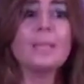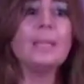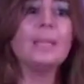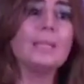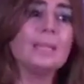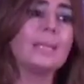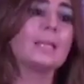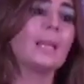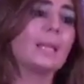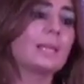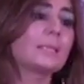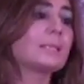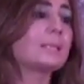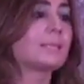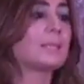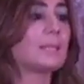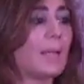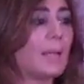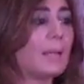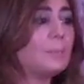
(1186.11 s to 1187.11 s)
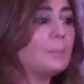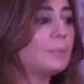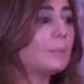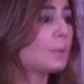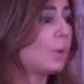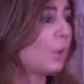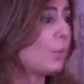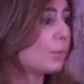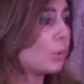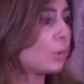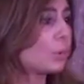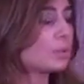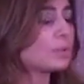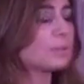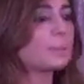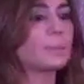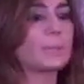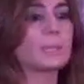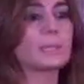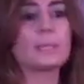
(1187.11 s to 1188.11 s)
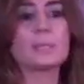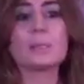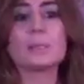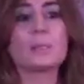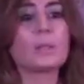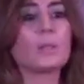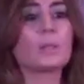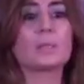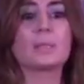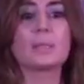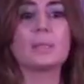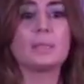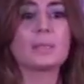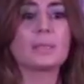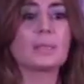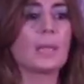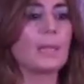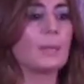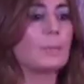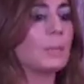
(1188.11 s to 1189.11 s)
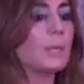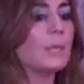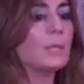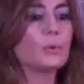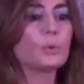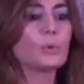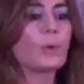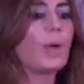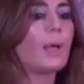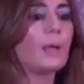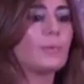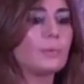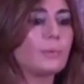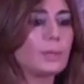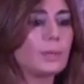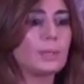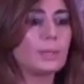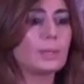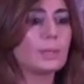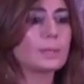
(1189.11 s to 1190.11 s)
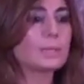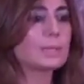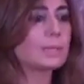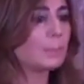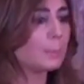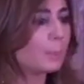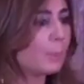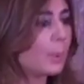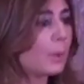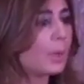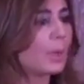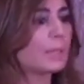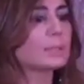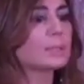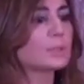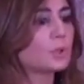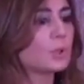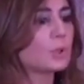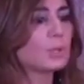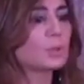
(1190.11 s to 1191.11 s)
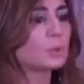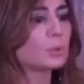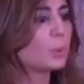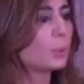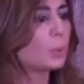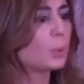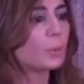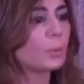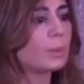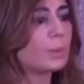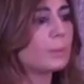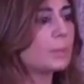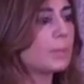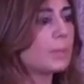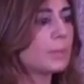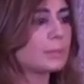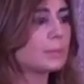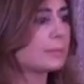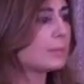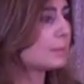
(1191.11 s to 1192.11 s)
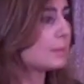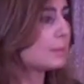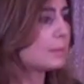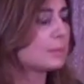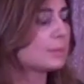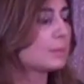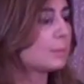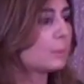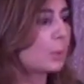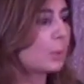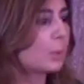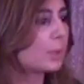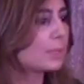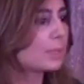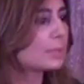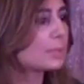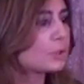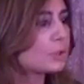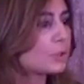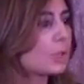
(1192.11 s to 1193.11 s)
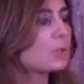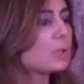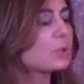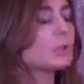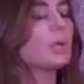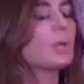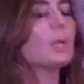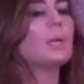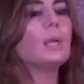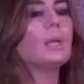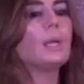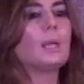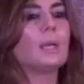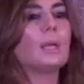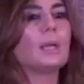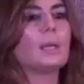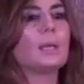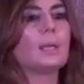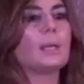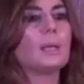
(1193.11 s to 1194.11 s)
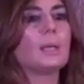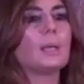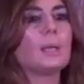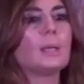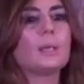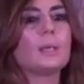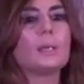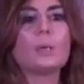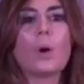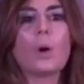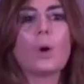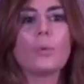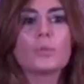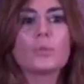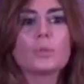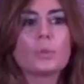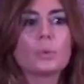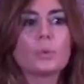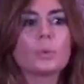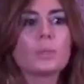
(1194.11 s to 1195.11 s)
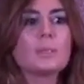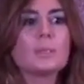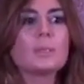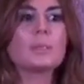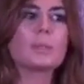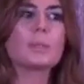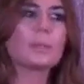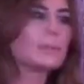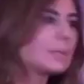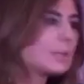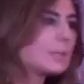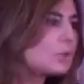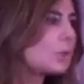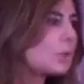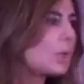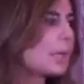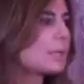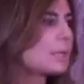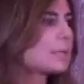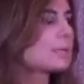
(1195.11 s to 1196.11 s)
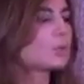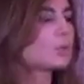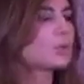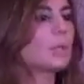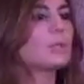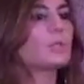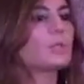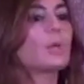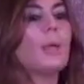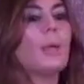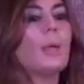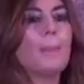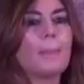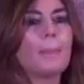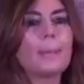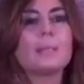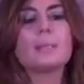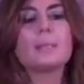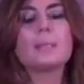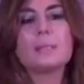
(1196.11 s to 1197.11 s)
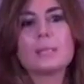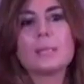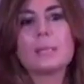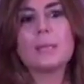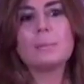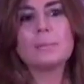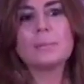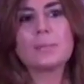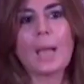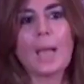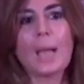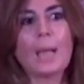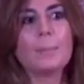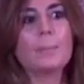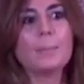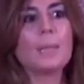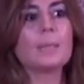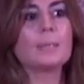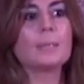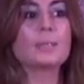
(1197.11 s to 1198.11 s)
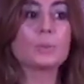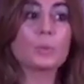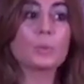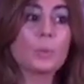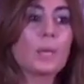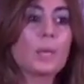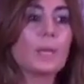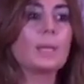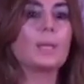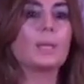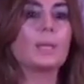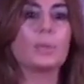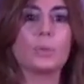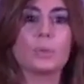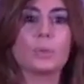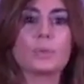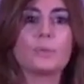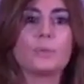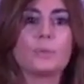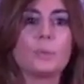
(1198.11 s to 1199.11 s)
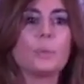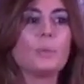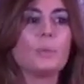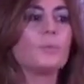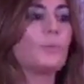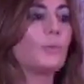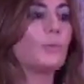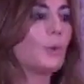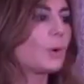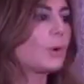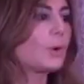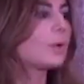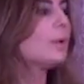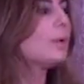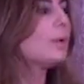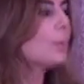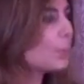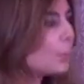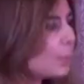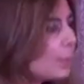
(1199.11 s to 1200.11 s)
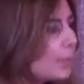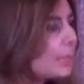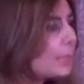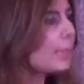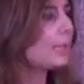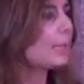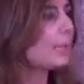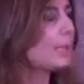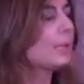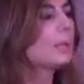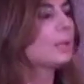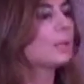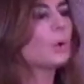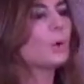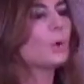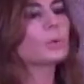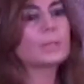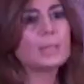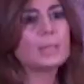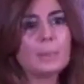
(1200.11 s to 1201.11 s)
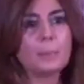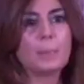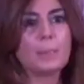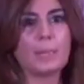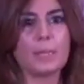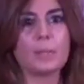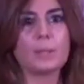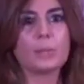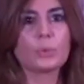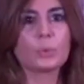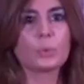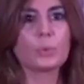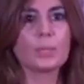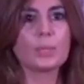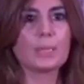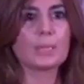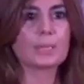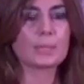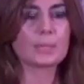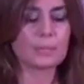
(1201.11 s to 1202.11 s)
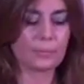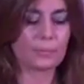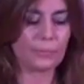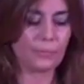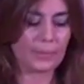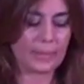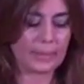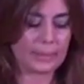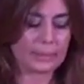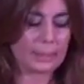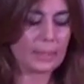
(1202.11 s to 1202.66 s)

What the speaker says: It takes time, of course, because it's not the same to have a simple exchange program and a simple exchange of students and teaching exchange, but at the same time, it's really useful for really go deeply to this field.